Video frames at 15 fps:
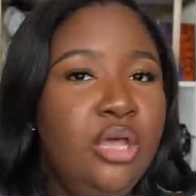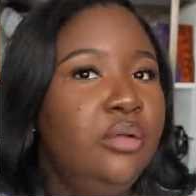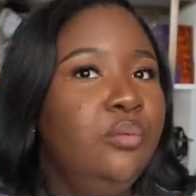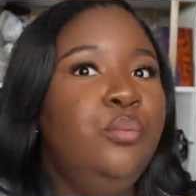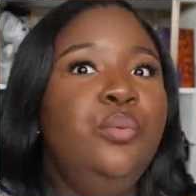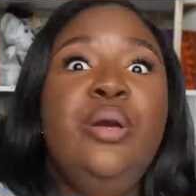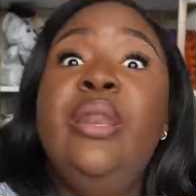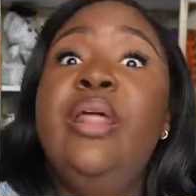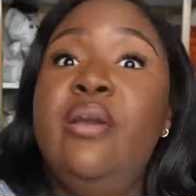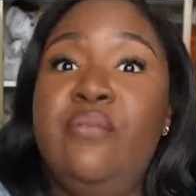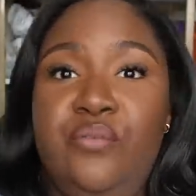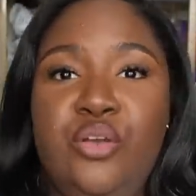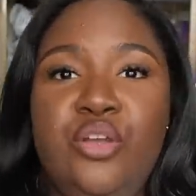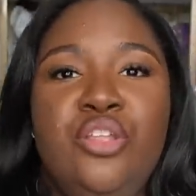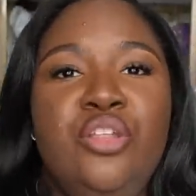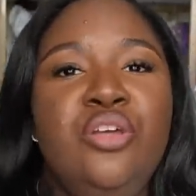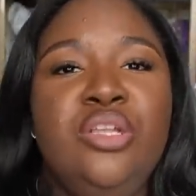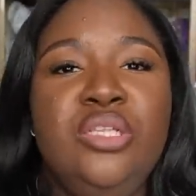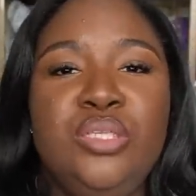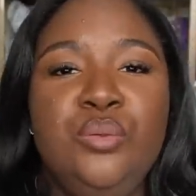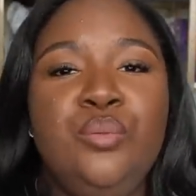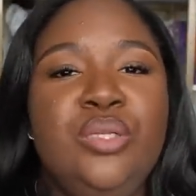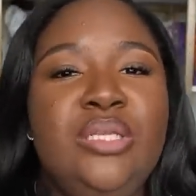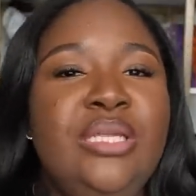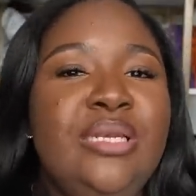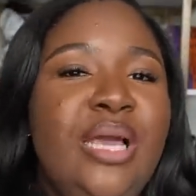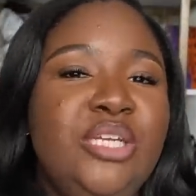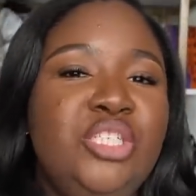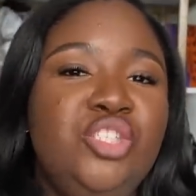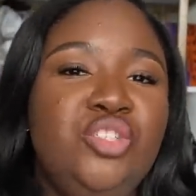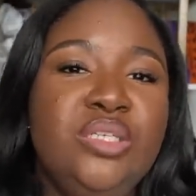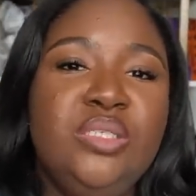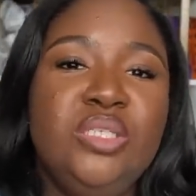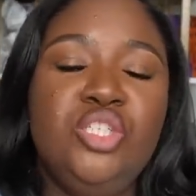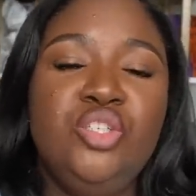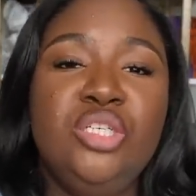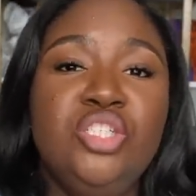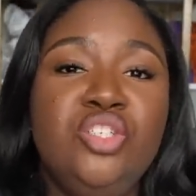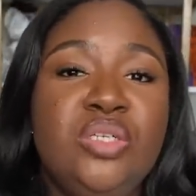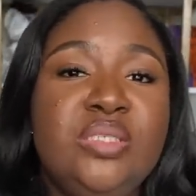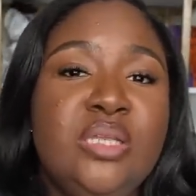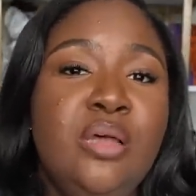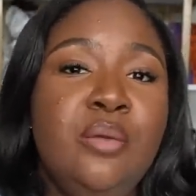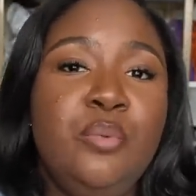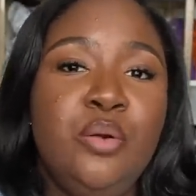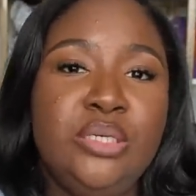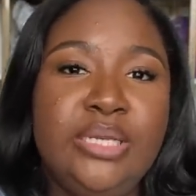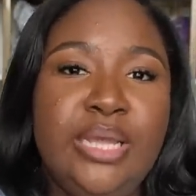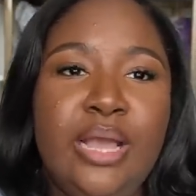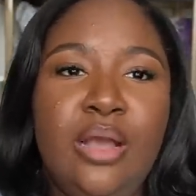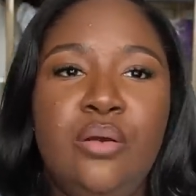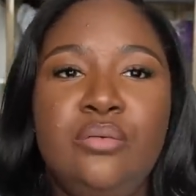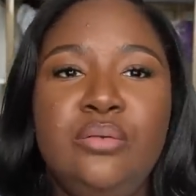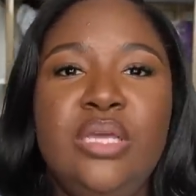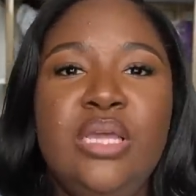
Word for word: whatever, you know, it's a really nice dress that you can dress up or down